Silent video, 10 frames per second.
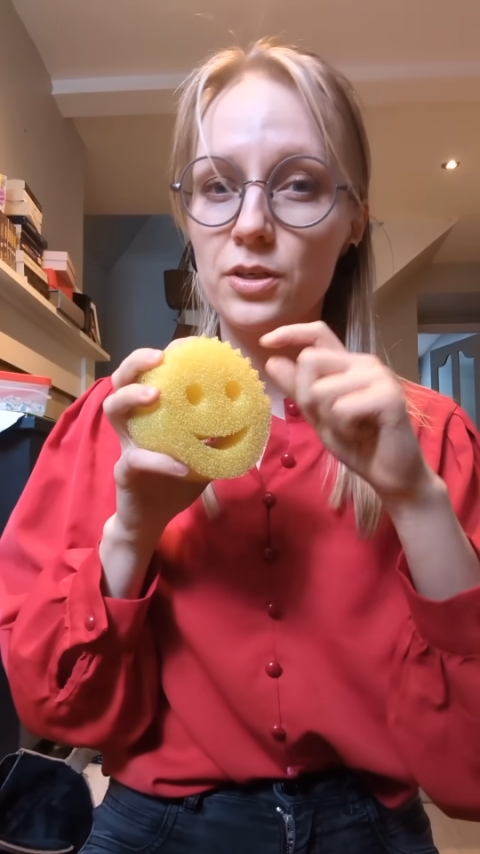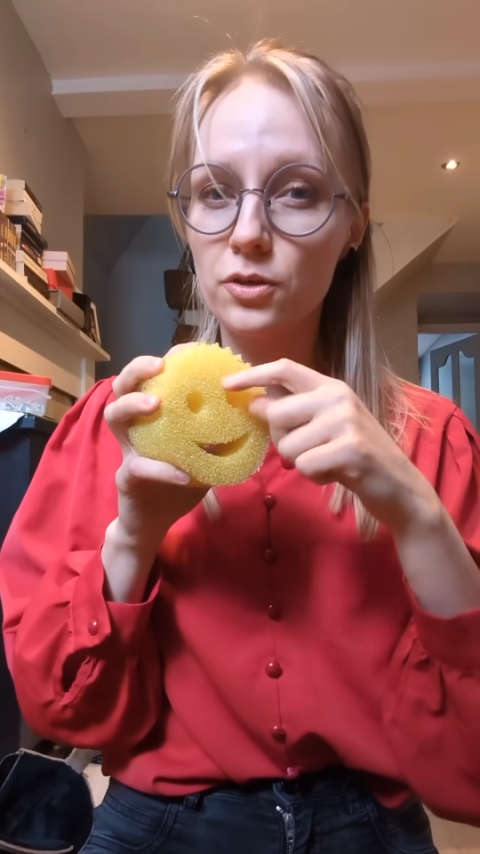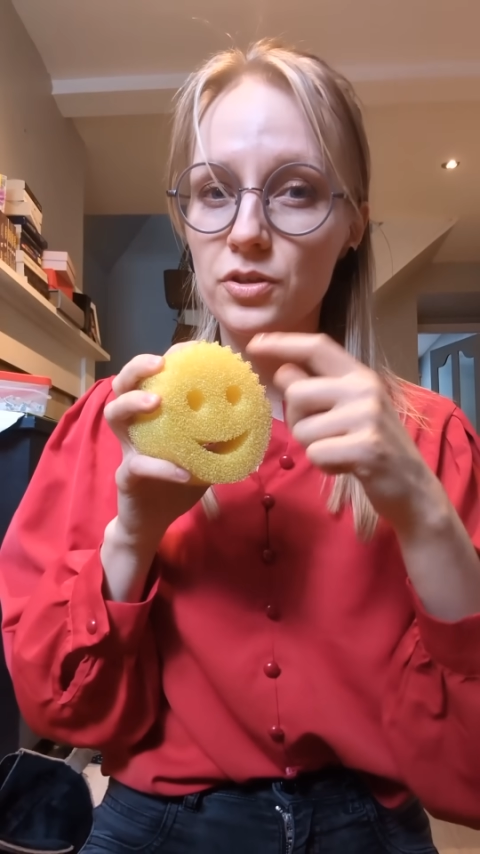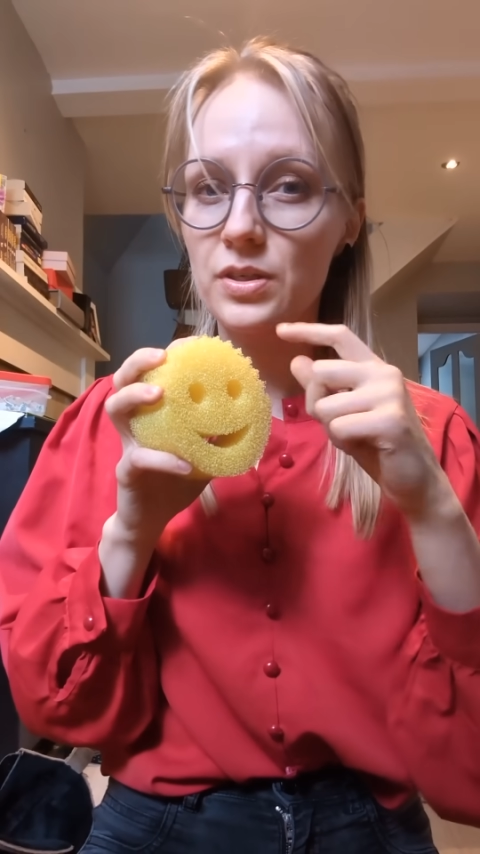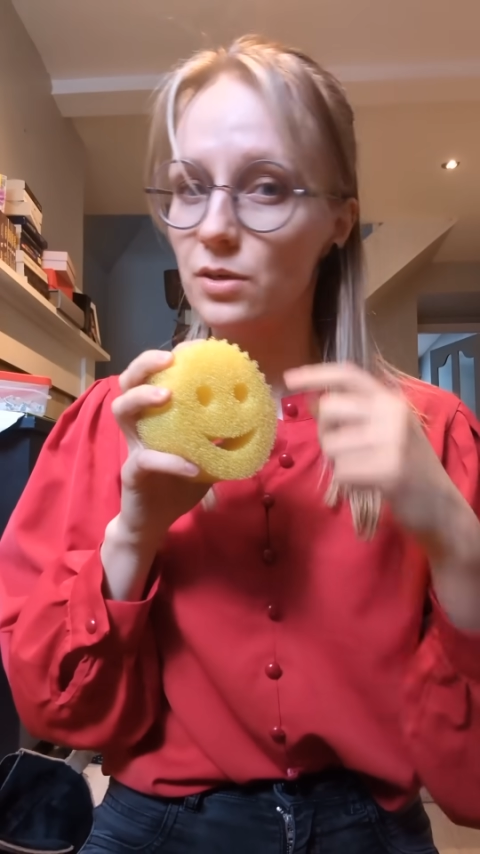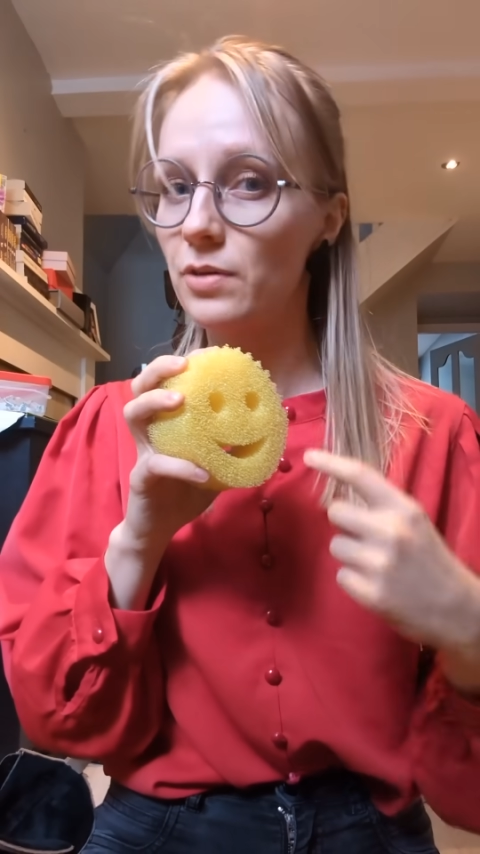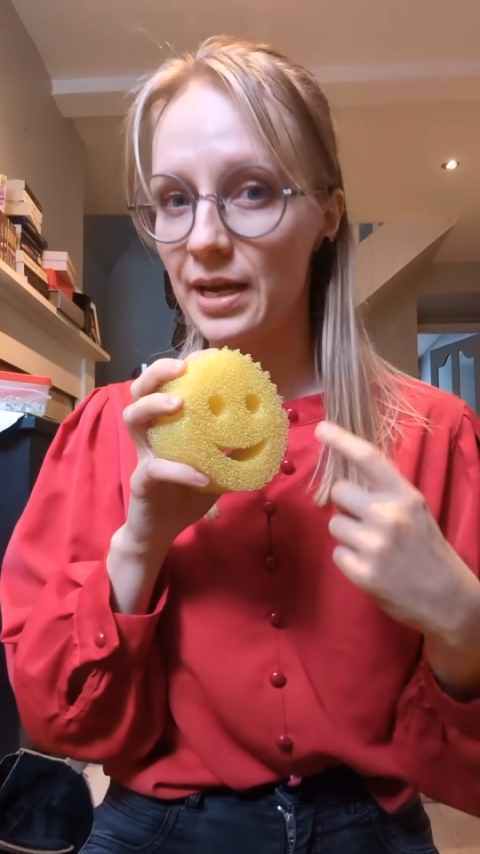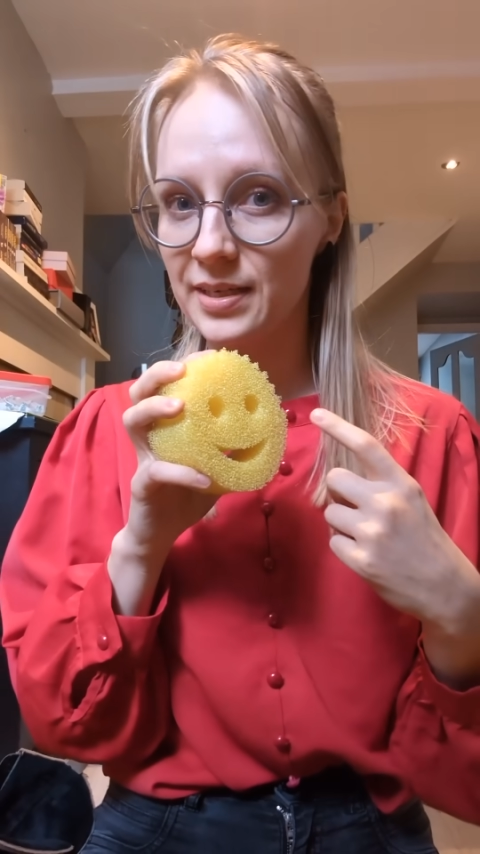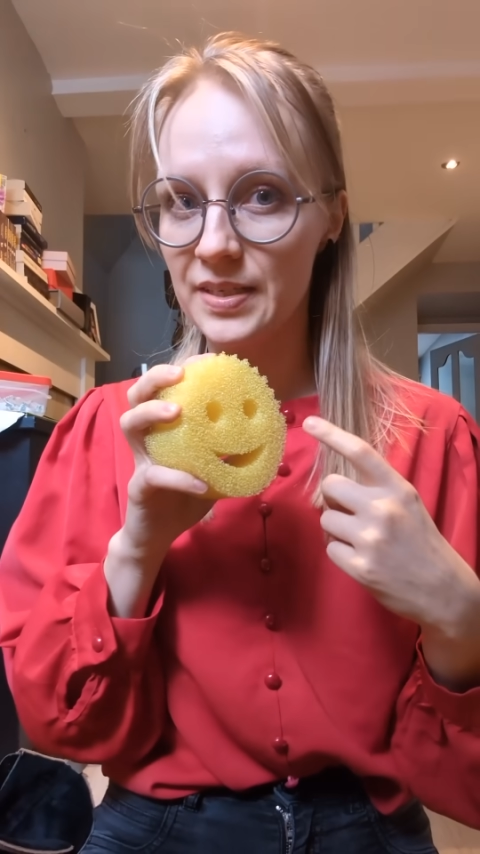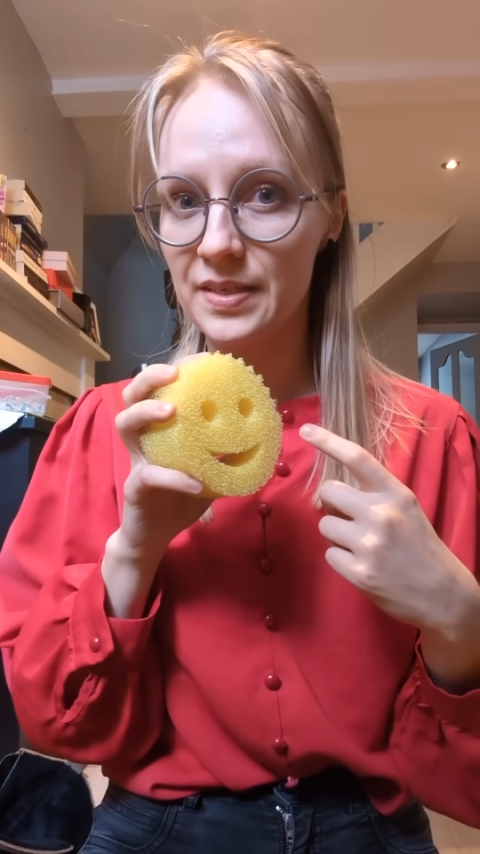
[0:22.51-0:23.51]
nooks and
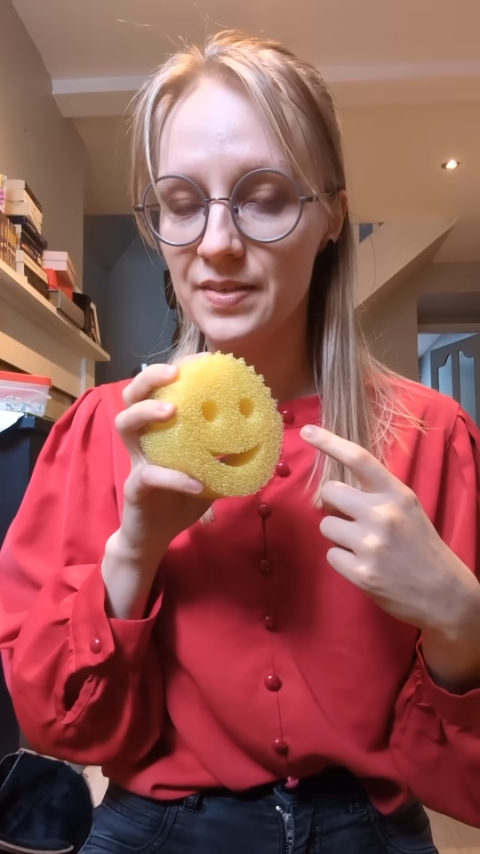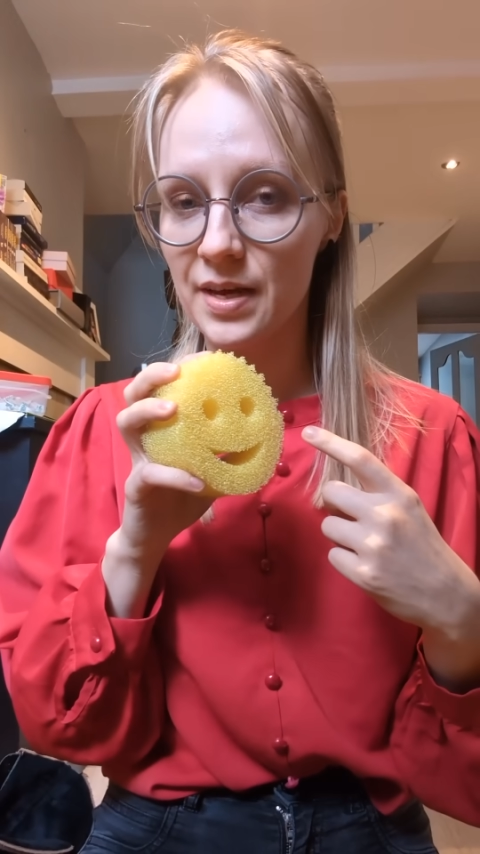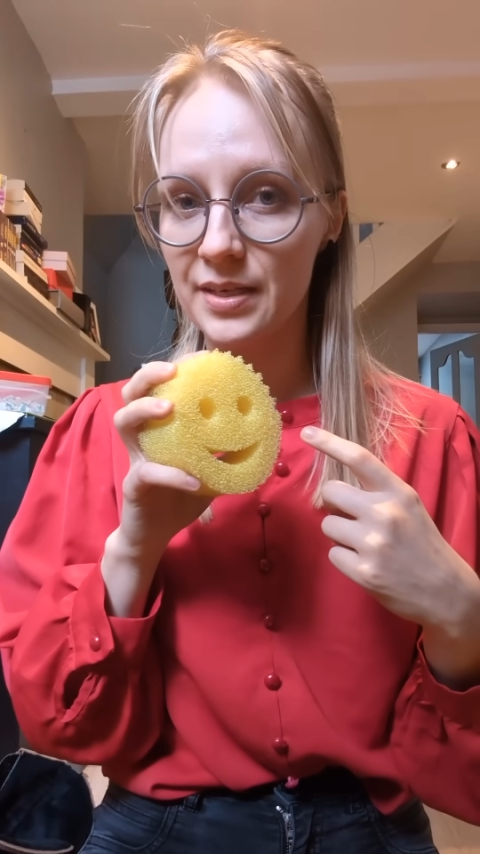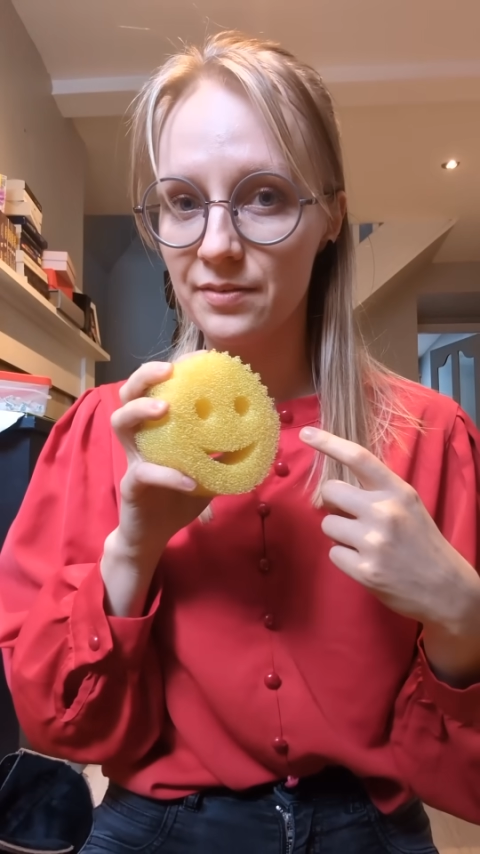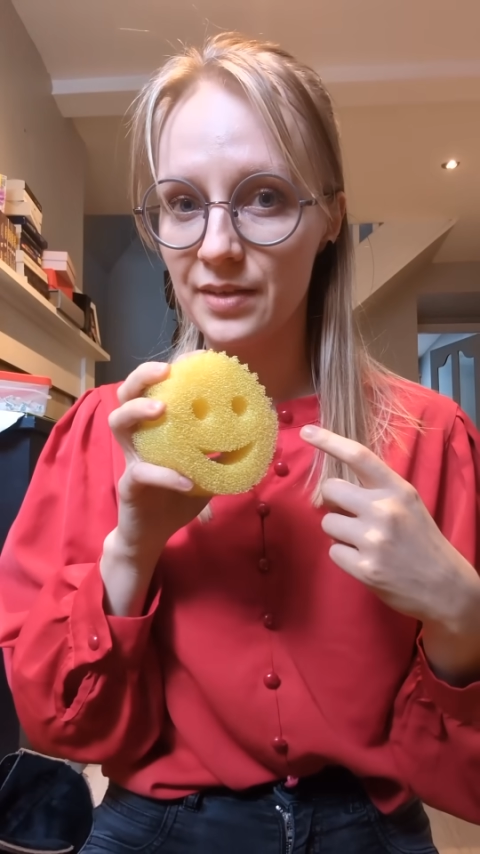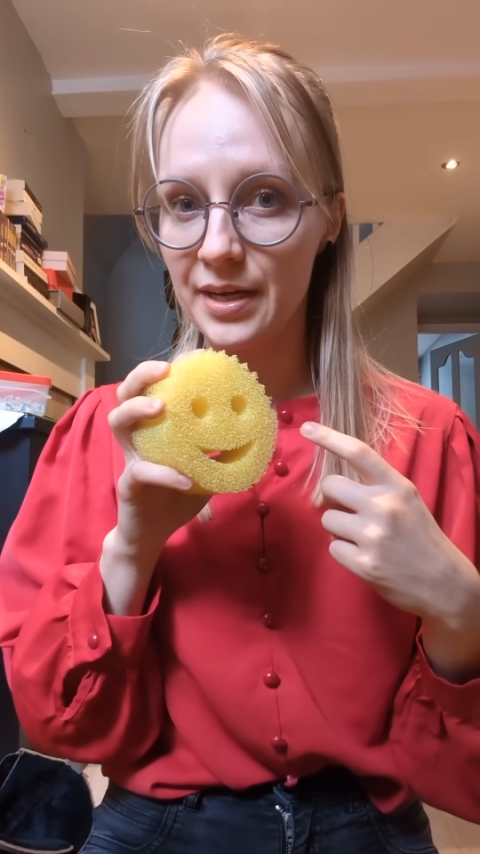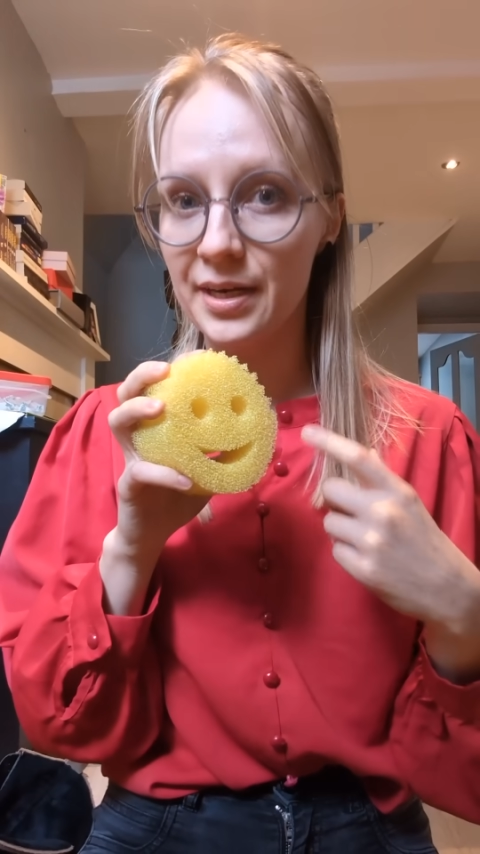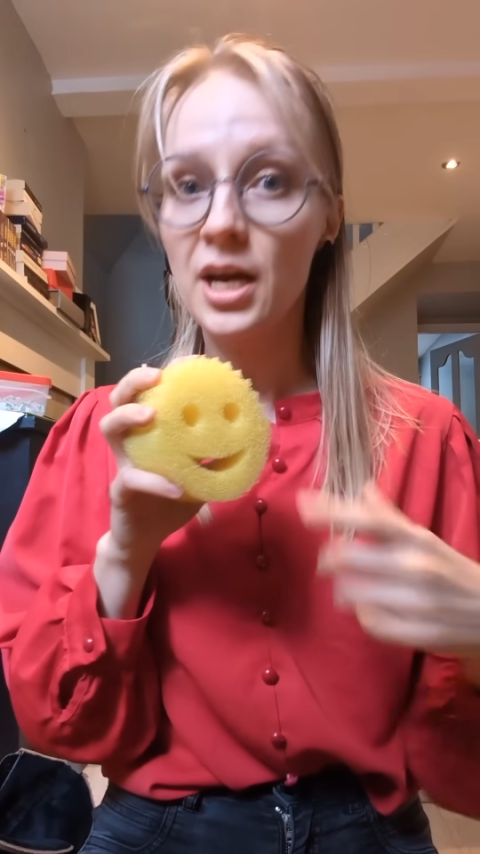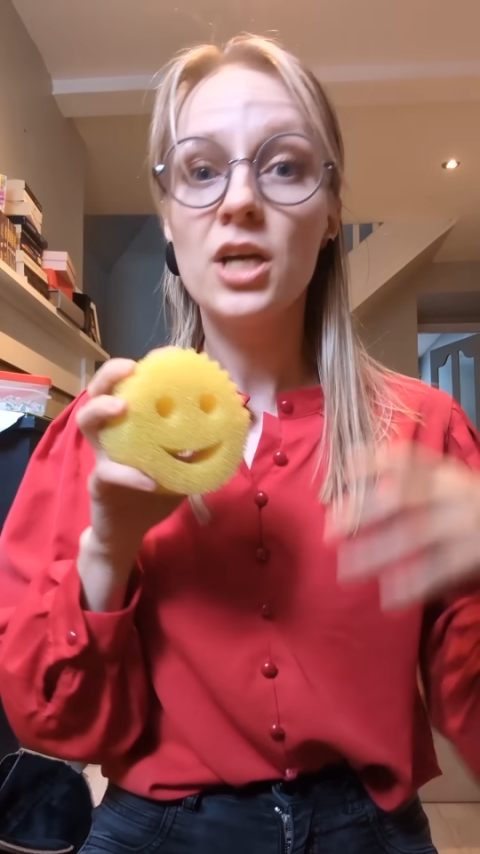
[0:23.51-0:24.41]
crannies inside of there